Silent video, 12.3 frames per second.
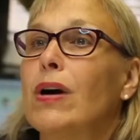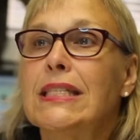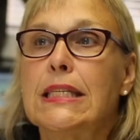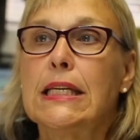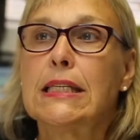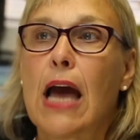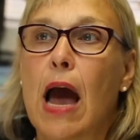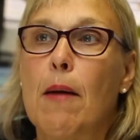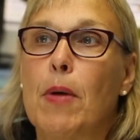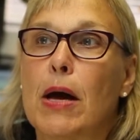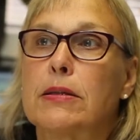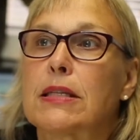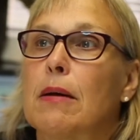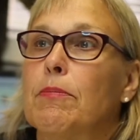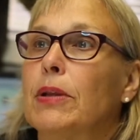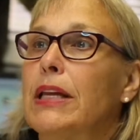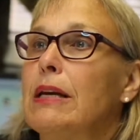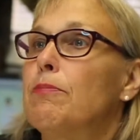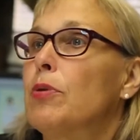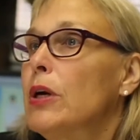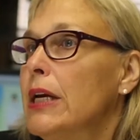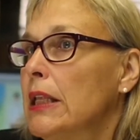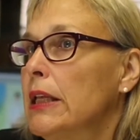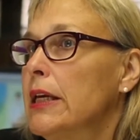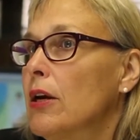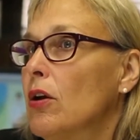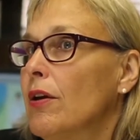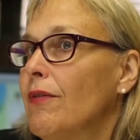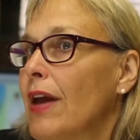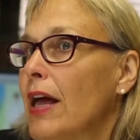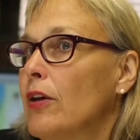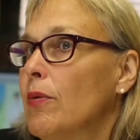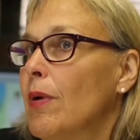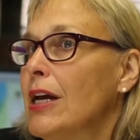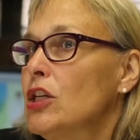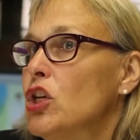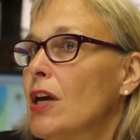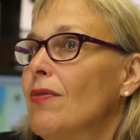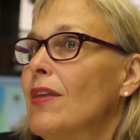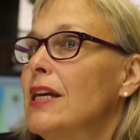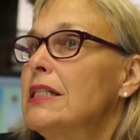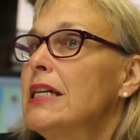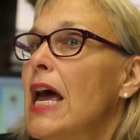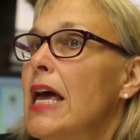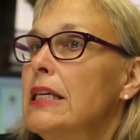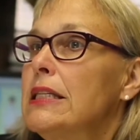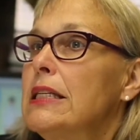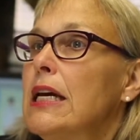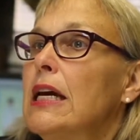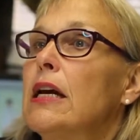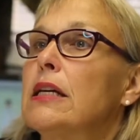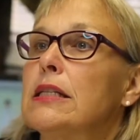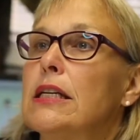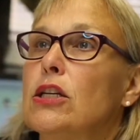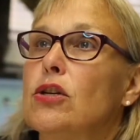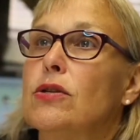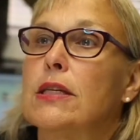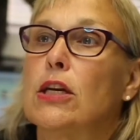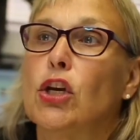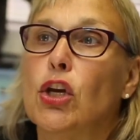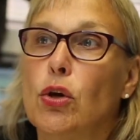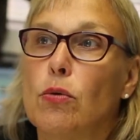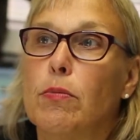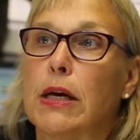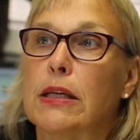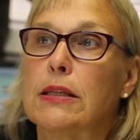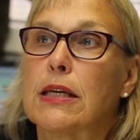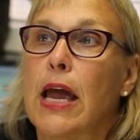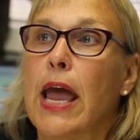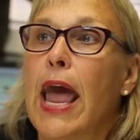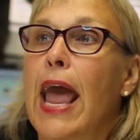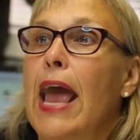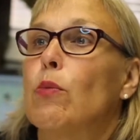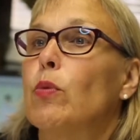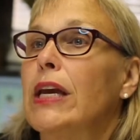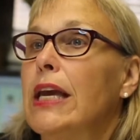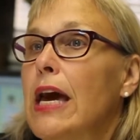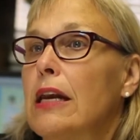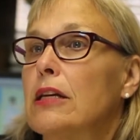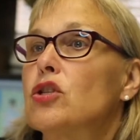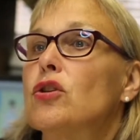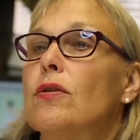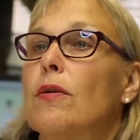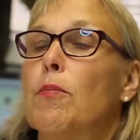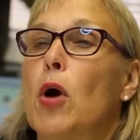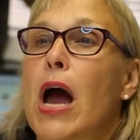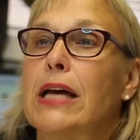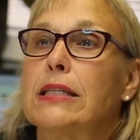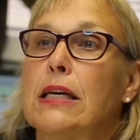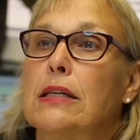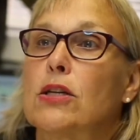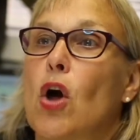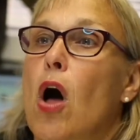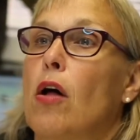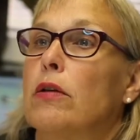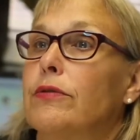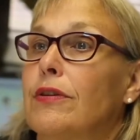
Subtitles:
Once these compounds complete preclinical evaluation, then testing continues in humans, and we get into the process called